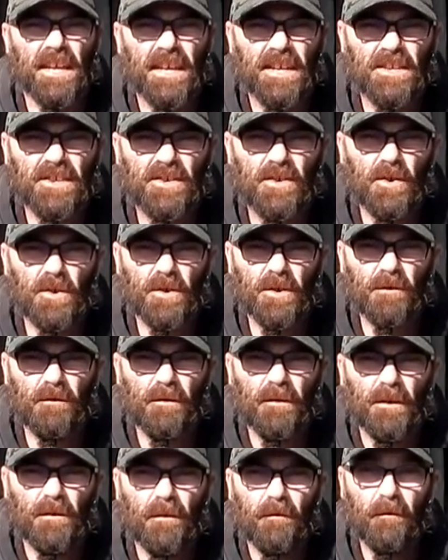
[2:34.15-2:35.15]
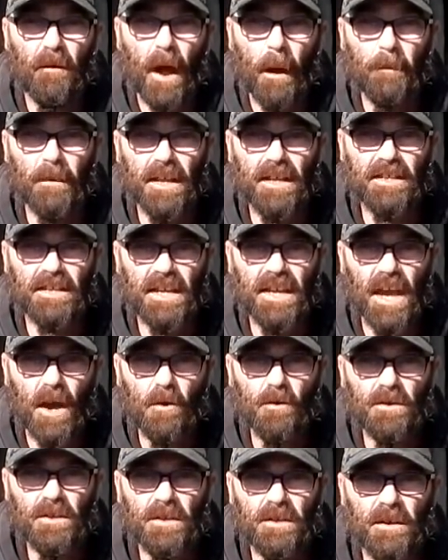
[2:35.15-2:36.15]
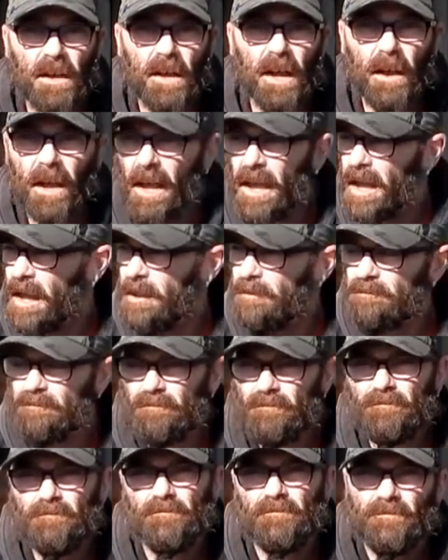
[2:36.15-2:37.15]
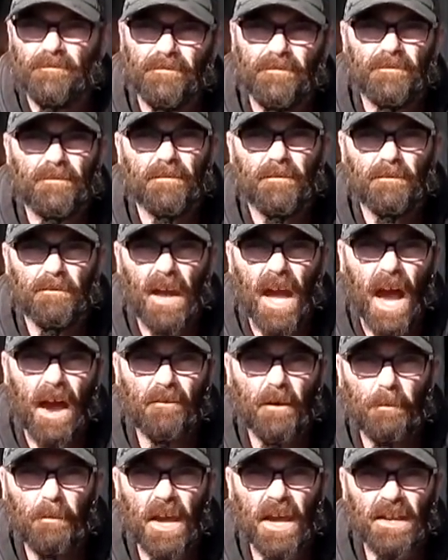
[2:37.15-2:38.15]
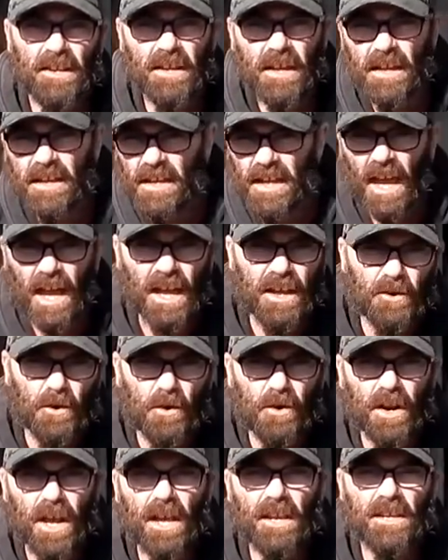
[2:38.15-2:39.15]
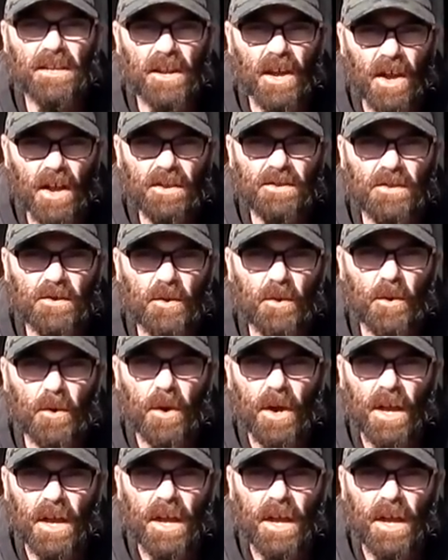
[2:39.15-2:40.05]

a sort of family day out, um, have a picnic here and all that, you know. So